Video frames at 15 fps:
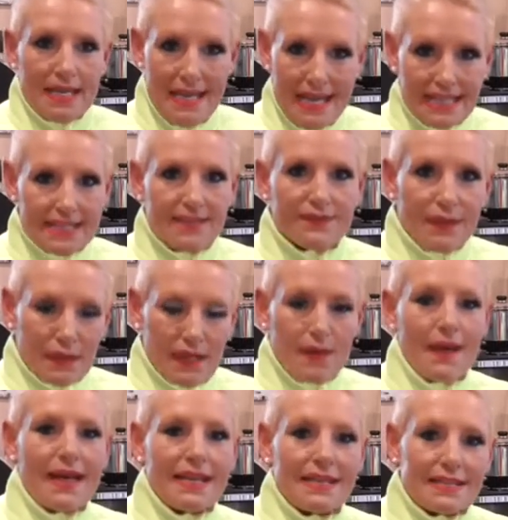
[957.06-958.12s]
yes, if I go
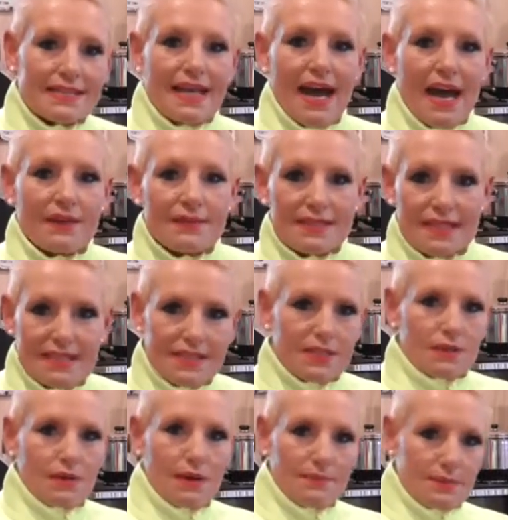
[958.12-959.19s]
out in the Sahara
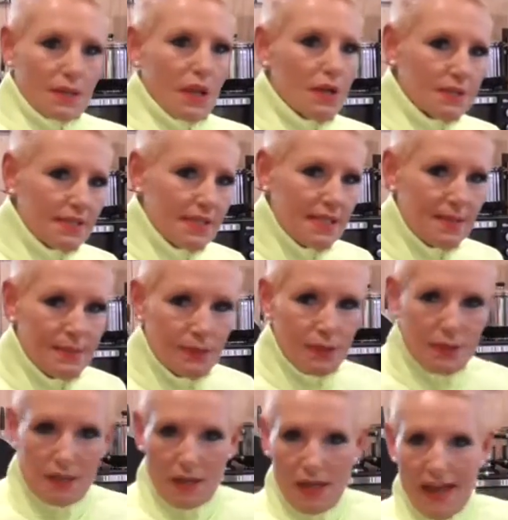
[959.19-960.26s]
Desert or I'm lost in the
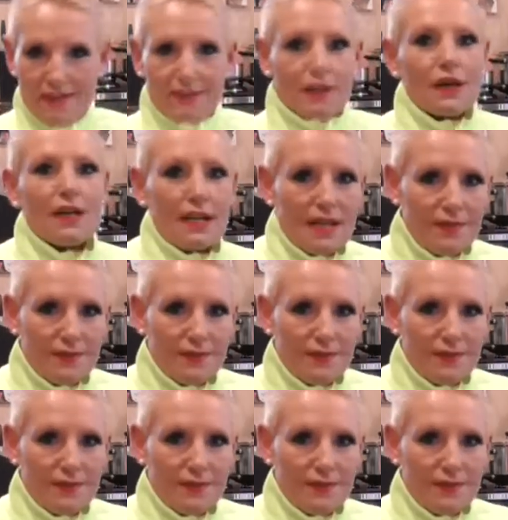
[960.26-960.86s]
bush and I haven't got